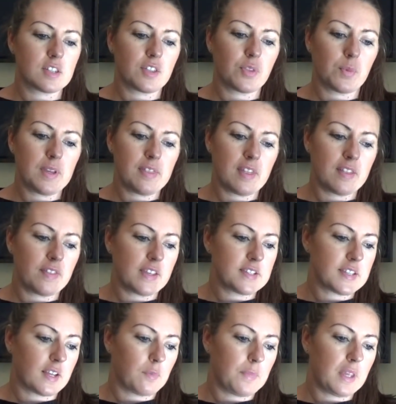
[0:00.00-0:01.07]
the three that they
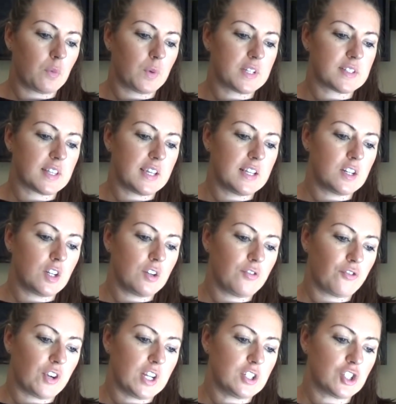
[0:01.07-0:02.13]
sent me was the
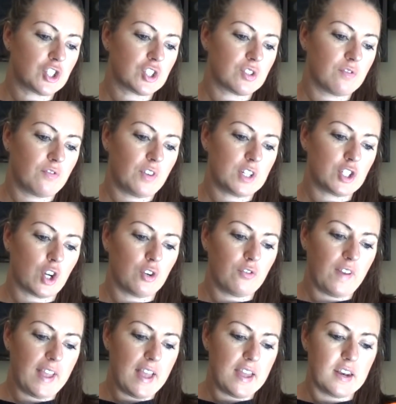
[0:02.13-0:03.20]
Indo-French
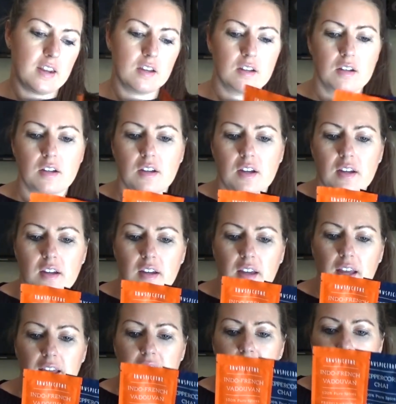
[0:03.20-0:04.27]
Vadouvan,
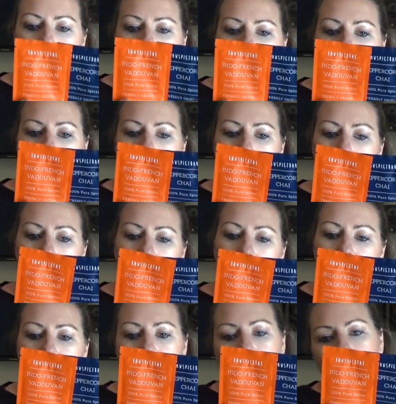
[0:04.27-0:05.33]
and it's got
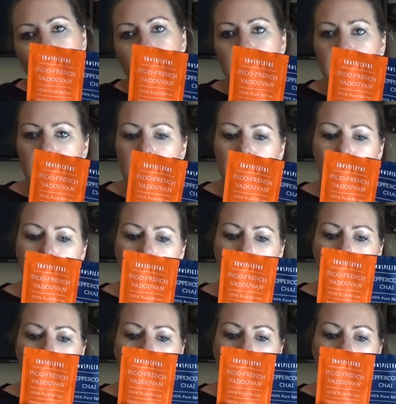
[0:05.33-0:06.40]
coriander, cumin,
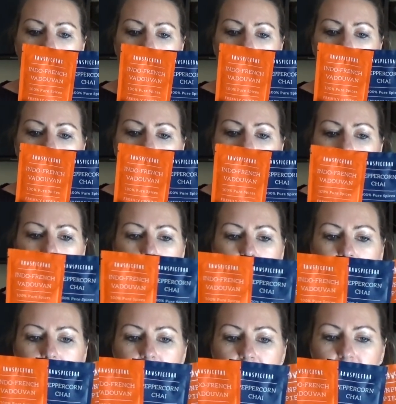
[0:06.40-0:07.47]
turmeric, all
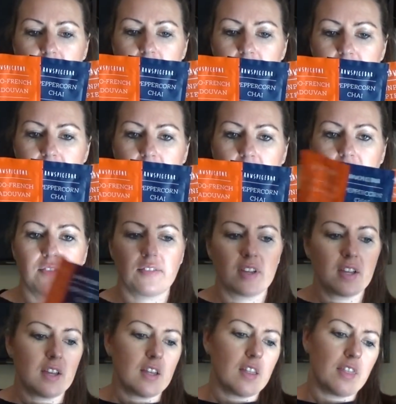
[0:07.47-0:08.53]
kinds of good stuff.
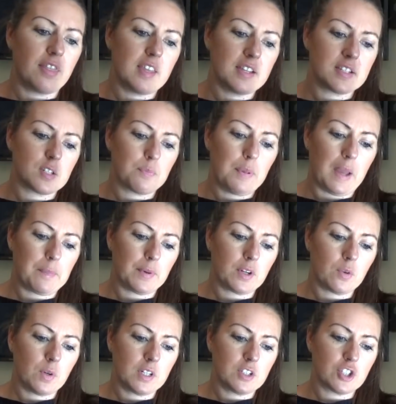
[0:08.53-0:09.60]
This
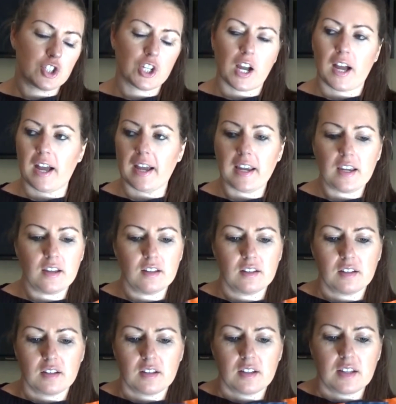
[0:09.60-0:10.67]
peppercorn chai
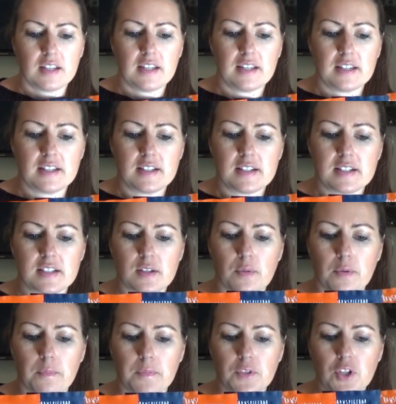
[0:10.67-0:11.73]
is
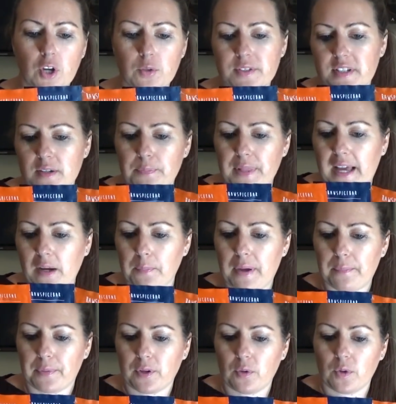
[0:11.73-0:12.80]
toasted black
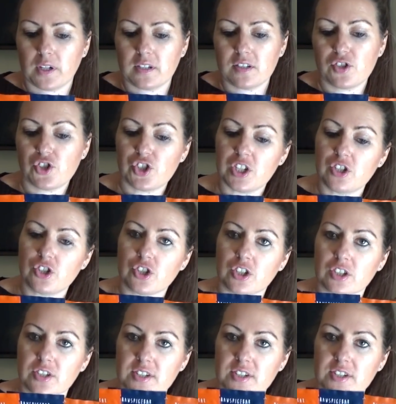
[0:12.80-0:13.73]
peppercorns, ginger,